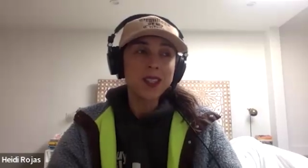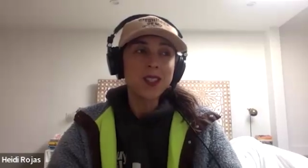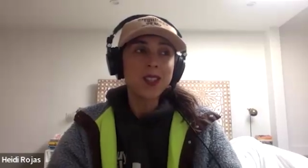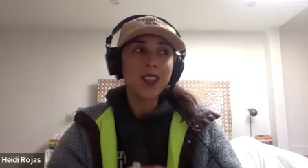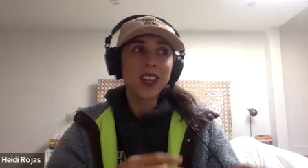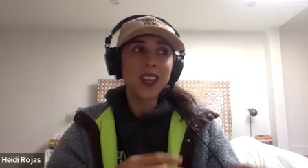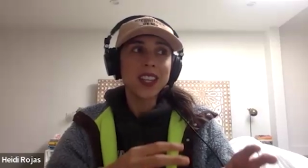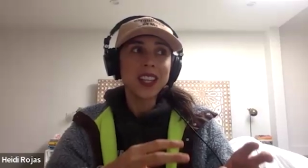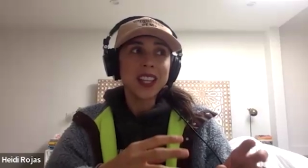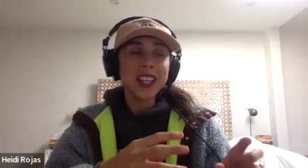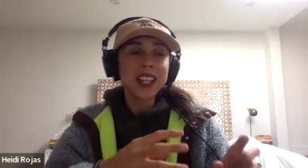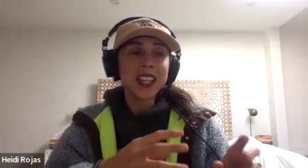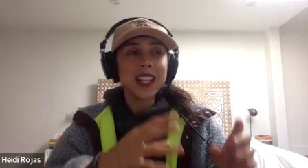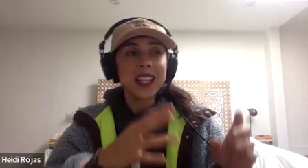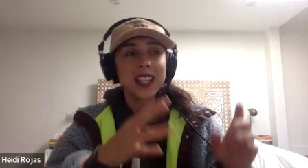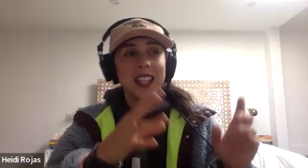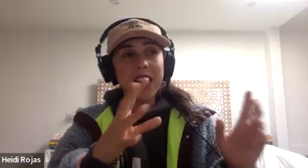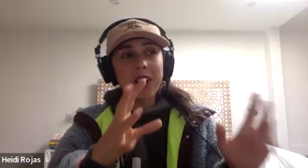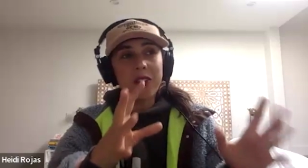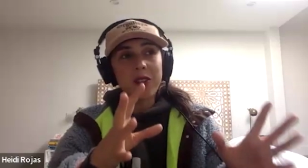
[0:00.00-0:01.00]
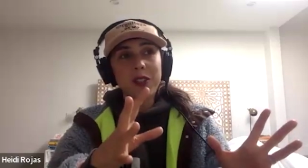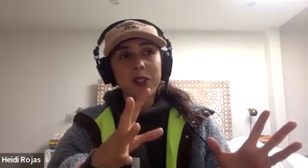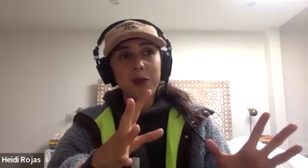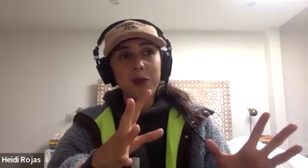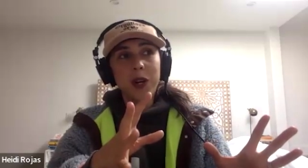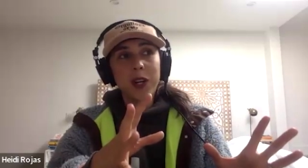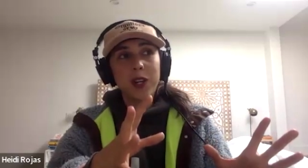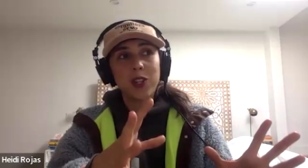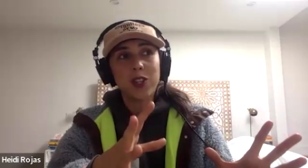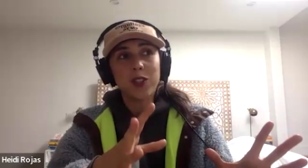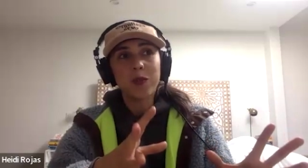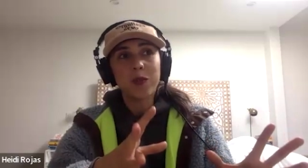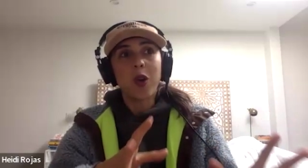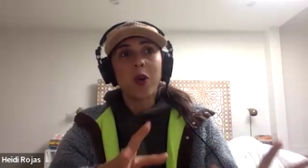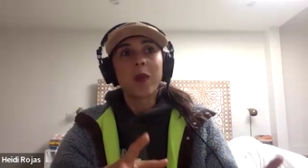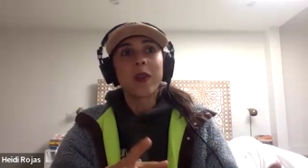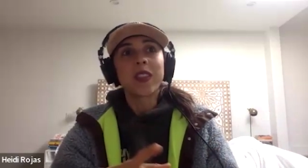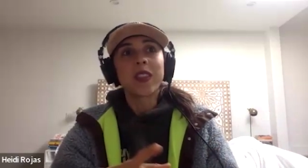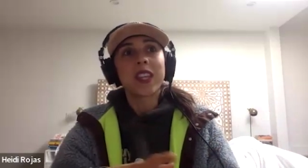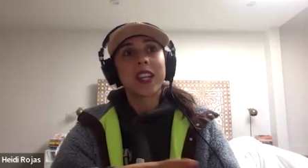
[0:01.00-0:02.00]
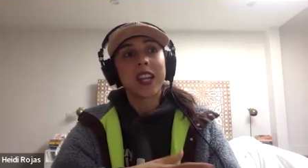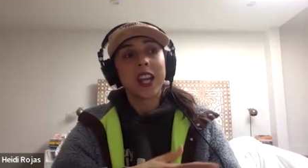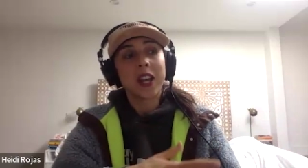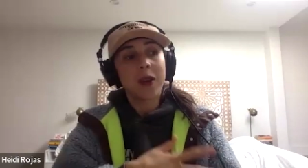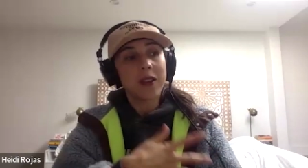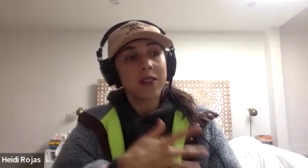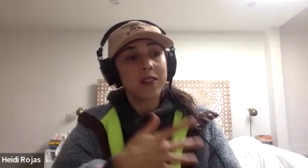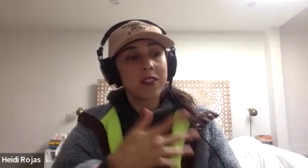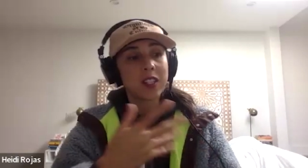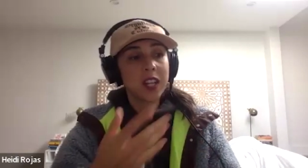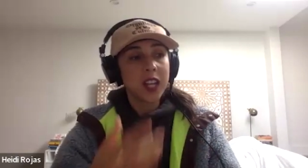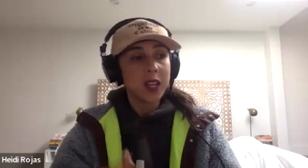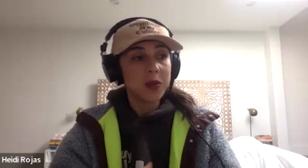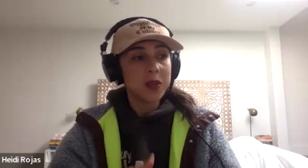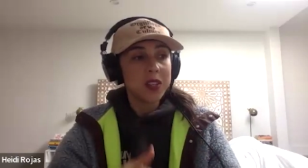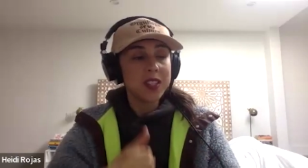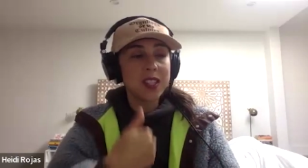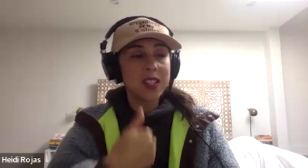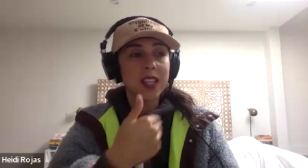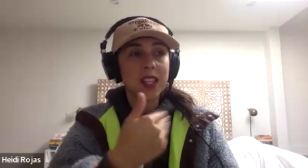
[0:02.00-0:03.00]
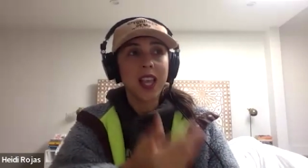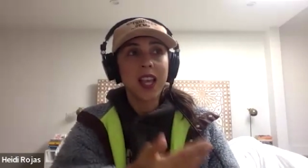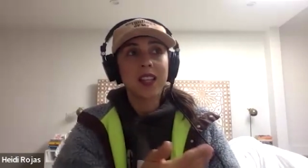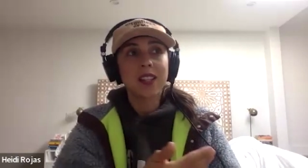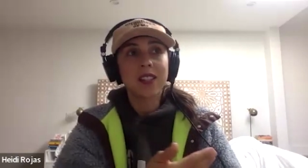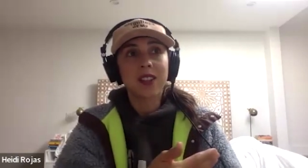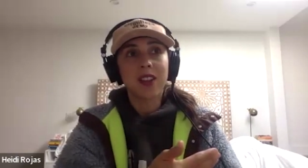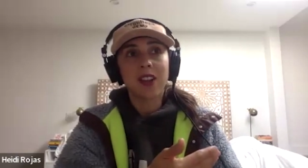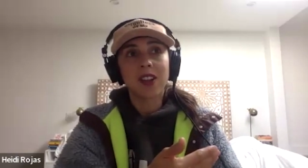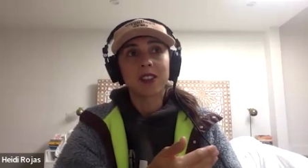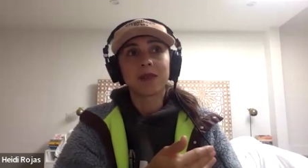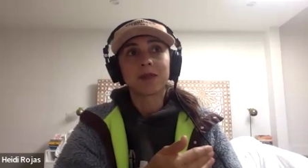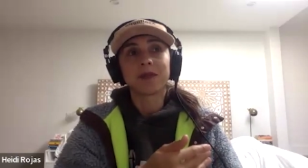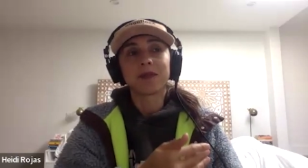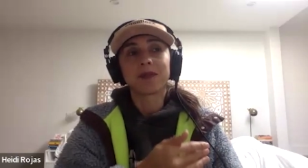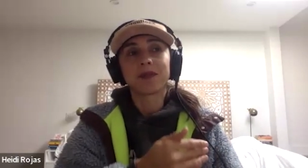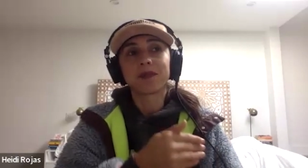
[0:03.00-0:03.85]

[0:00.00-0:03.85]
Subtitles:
So like, that was this precious moment that now every night we sing that song.